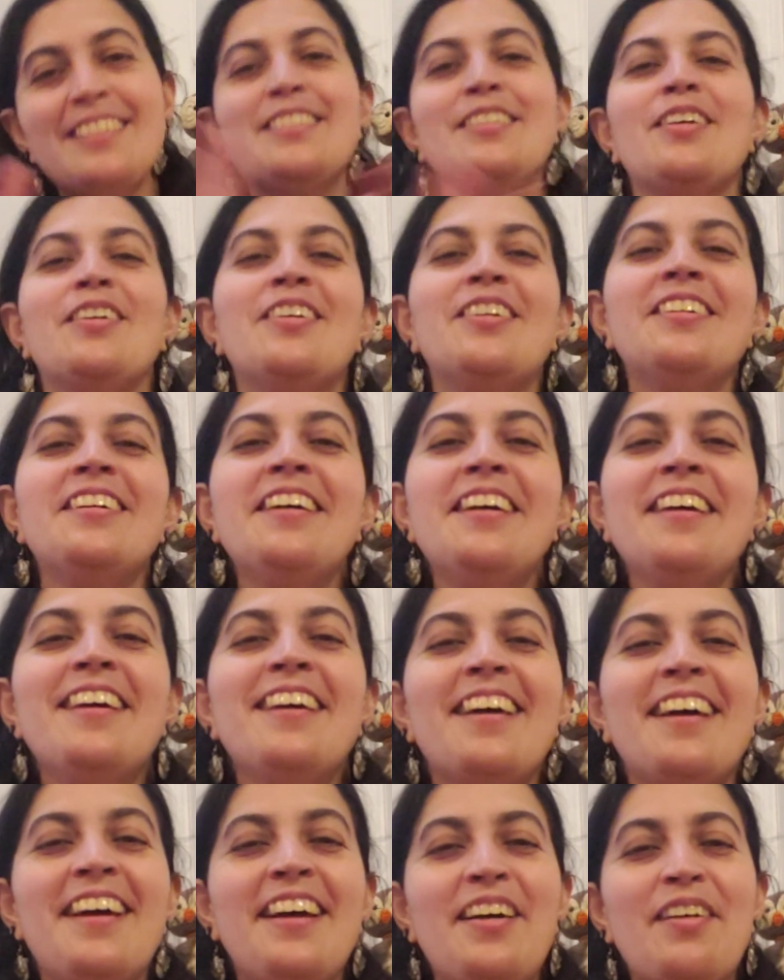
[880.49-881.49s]
So
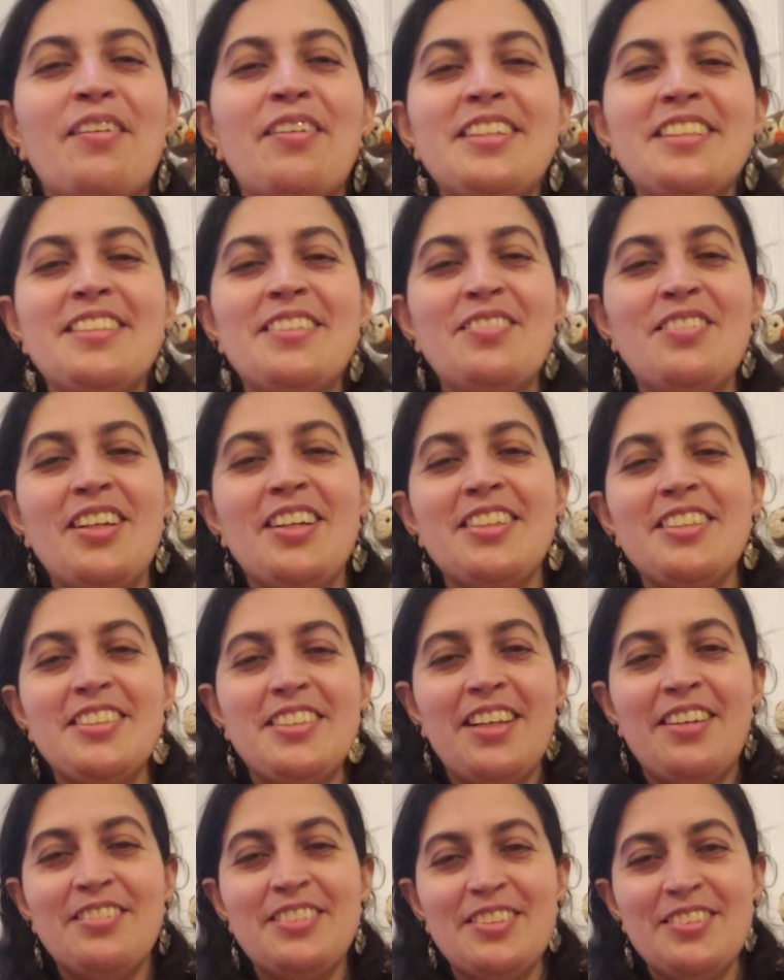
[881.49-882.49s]
I won some yarns.
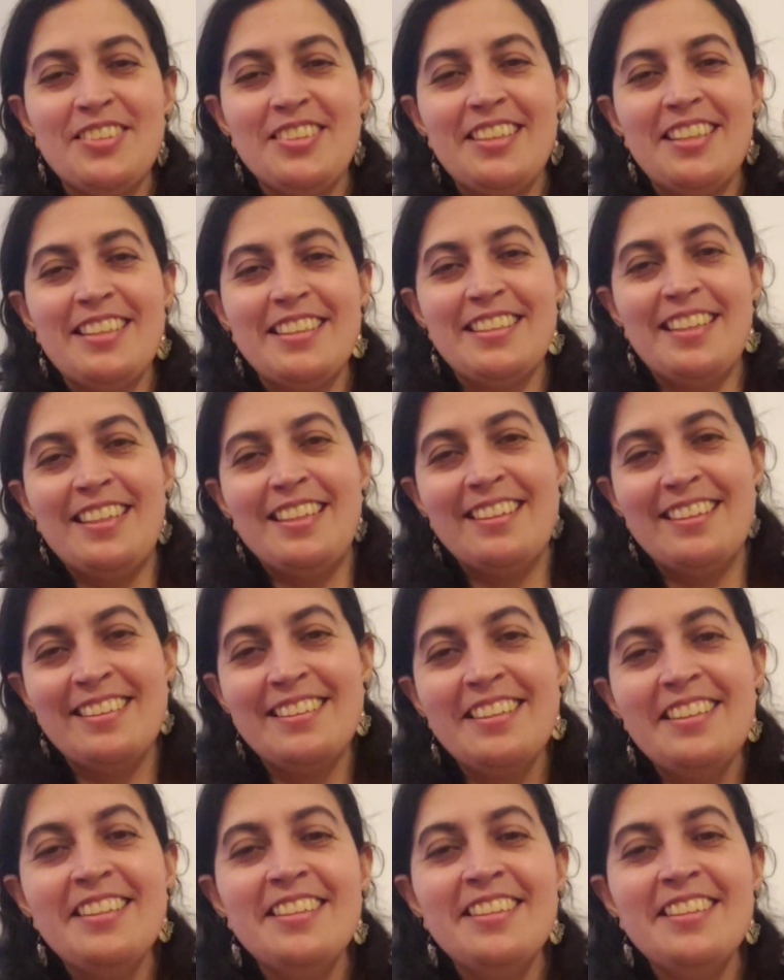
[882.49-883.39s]
That was really exciting.